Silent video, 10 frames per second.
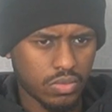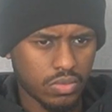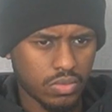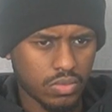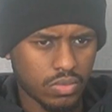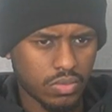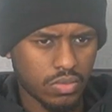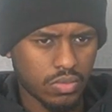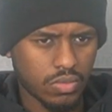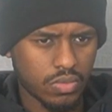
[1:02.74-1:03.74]

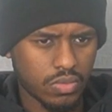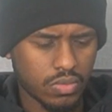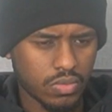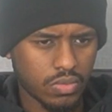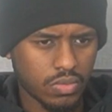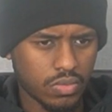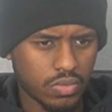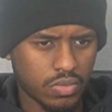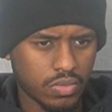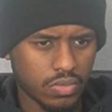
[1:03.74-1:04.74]

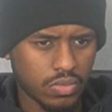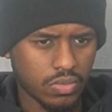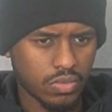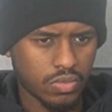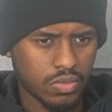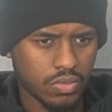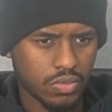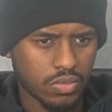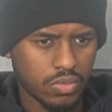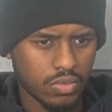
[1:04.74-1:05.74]

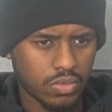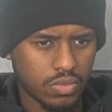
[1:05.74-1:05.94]
(not speaking)